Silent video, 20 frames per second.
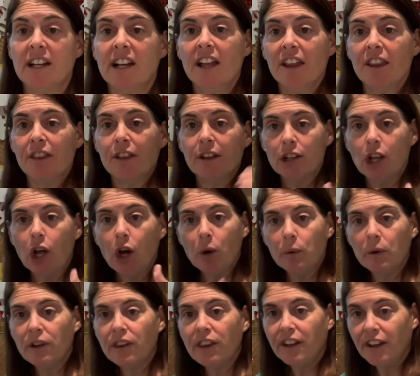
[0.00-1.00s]
the lower
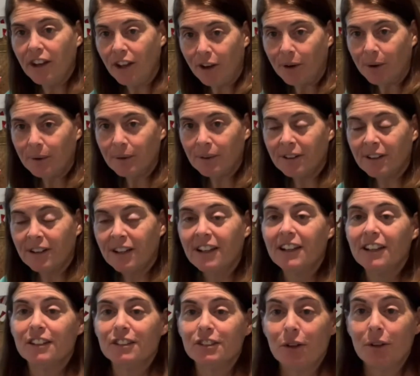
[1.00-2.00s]
the note.
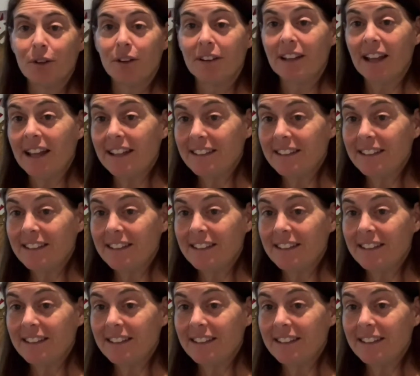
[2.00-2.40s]
So the less